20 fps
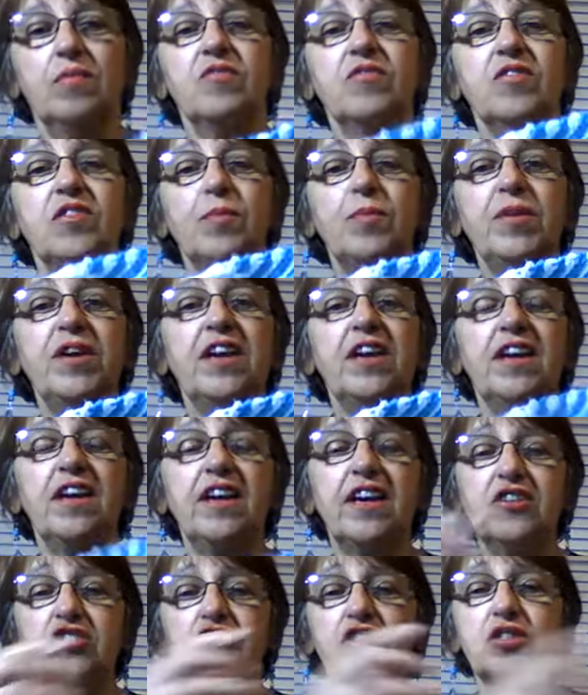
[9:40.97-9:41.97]
The beginning
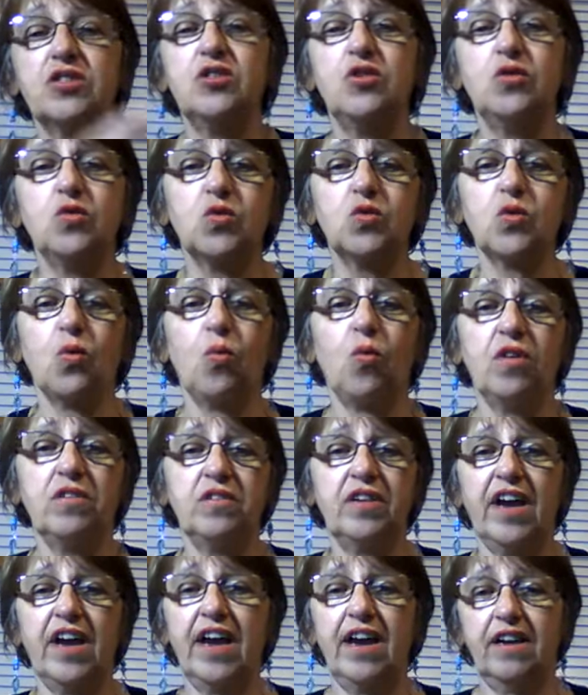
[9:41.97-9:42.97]
I just used a 1
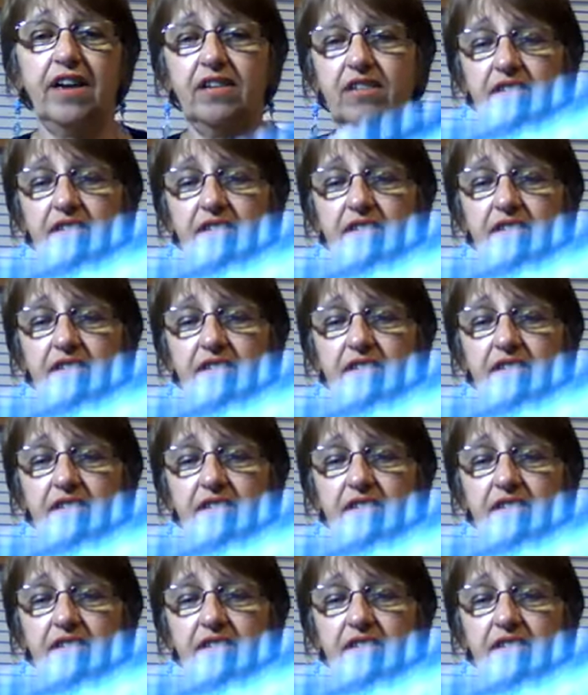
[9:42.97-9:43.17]
cake.